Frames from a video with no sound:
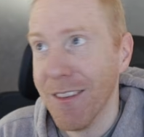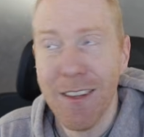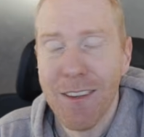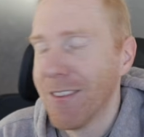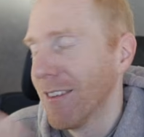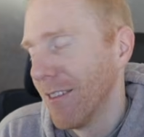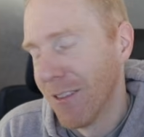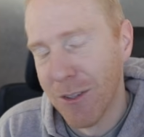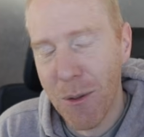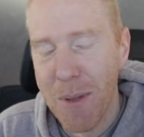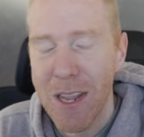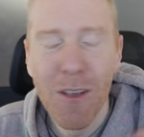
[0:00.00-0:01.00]
There's
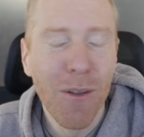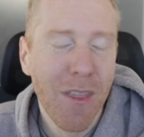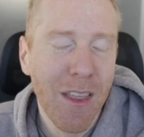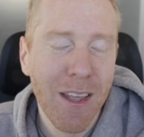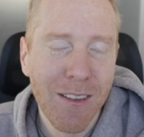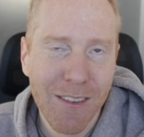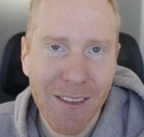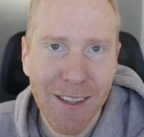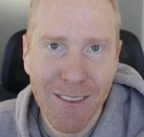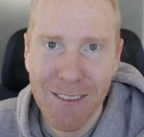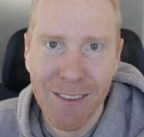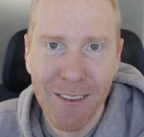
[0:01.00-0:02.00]
so many good things
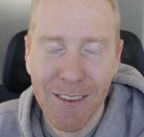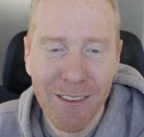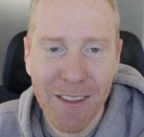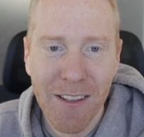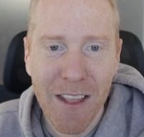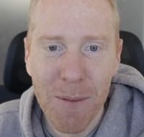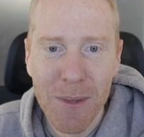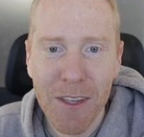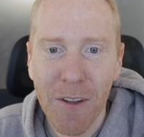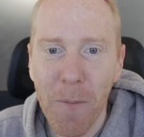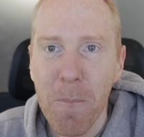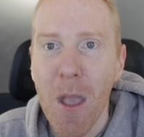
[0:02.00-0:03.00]
that that can be
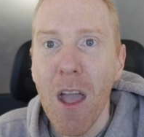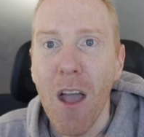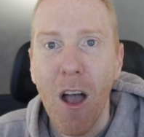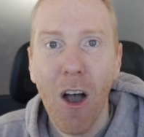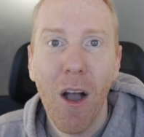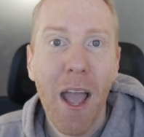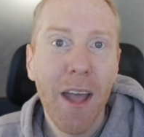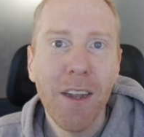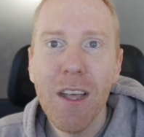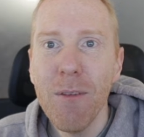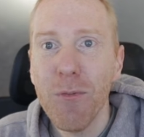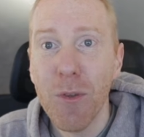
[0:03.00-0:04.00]
done.
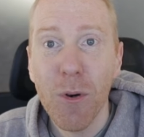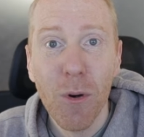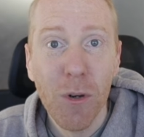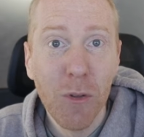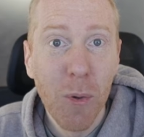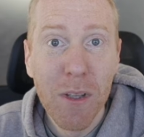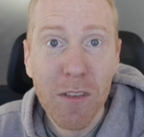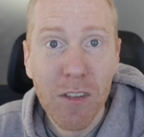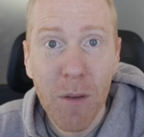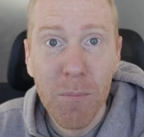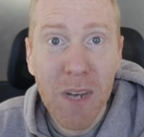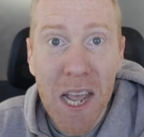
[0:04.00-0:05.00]
And if you're doing
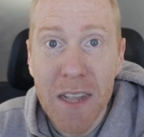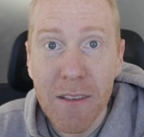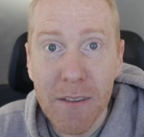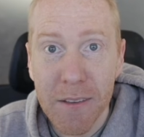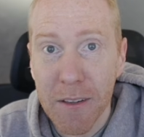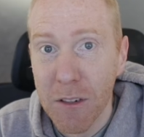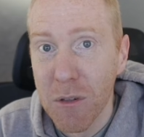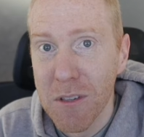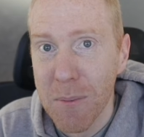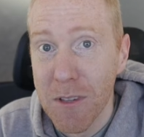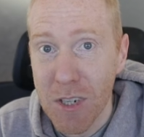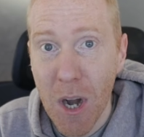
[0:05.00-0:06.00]
some late
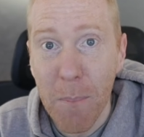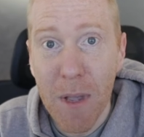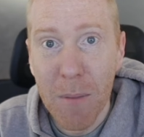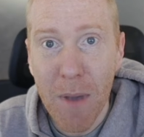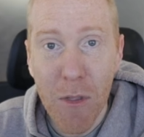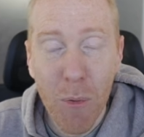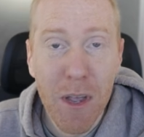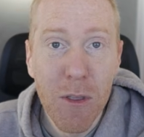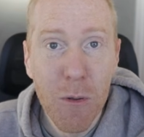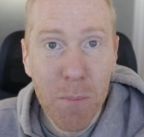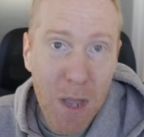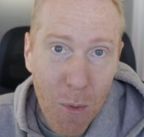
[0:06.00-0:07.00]
Christmas shopping, by the way,
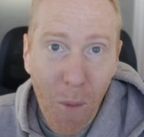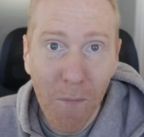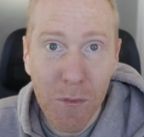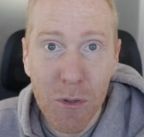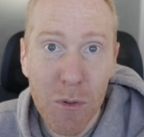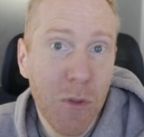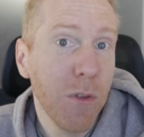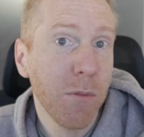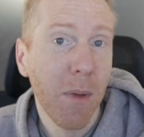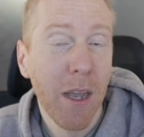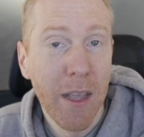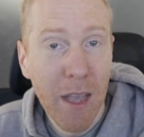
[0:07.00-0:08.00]
you may want to
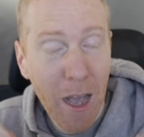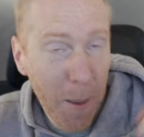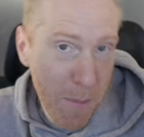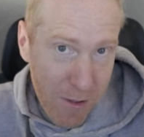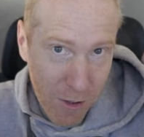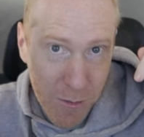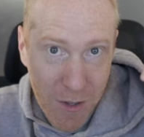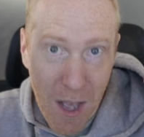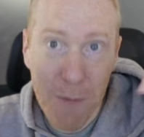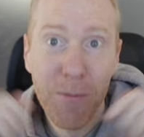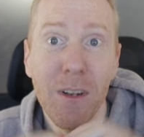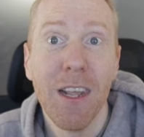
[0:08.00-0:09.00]
use my Amazon
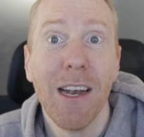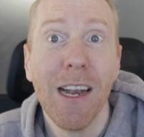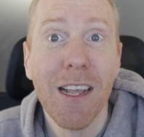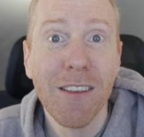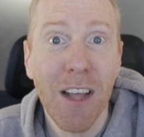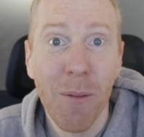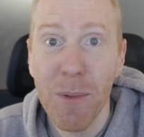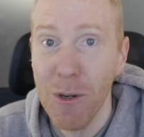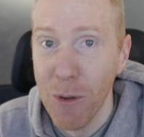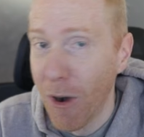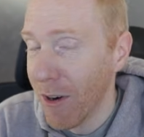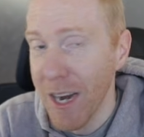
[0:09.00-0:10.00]
affiliate link down
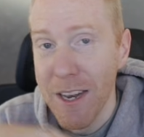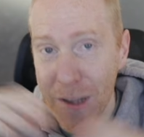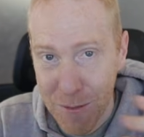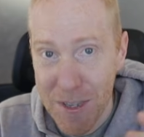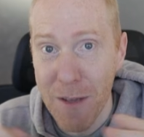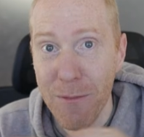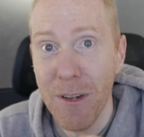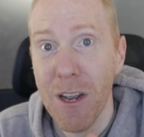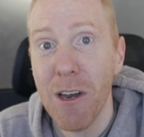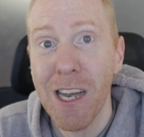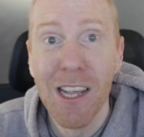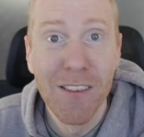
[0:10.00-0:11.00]
below or any of the
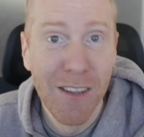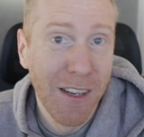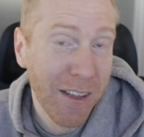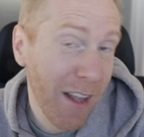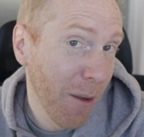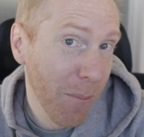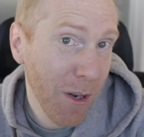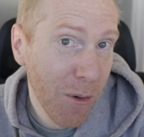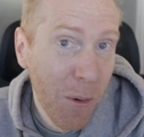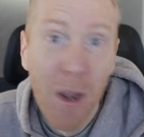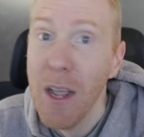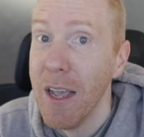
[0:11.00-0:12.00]
affiliate links down
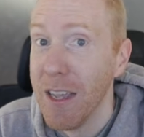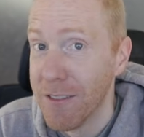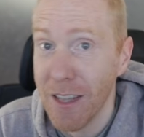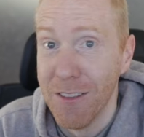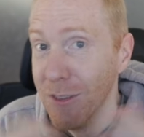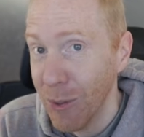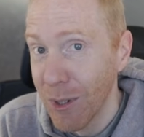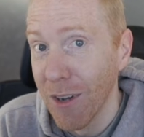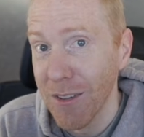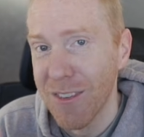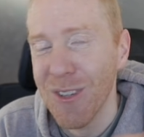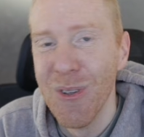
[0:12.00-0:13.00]
below. It's at no
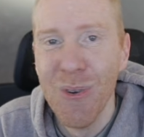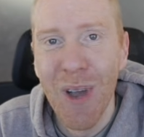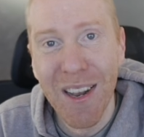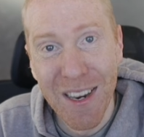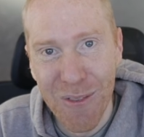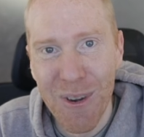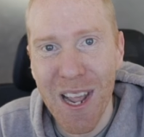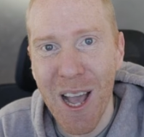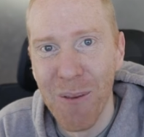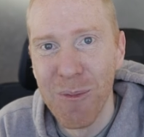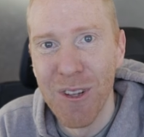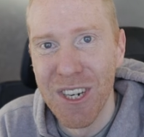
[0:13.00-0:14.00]
cost to you and it really
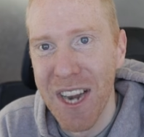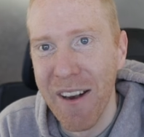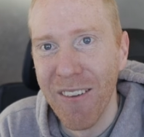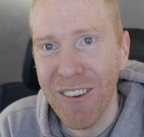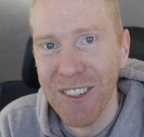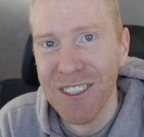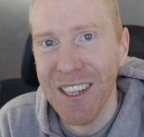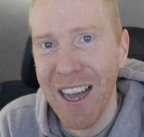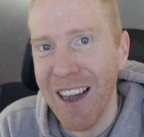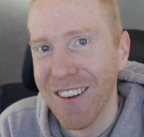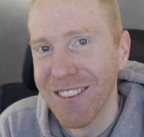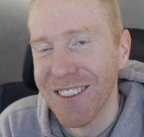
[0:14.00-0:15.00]
helps the channel
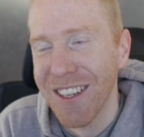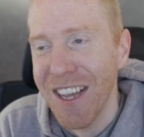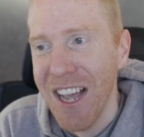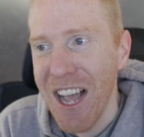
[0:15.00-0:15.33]
out.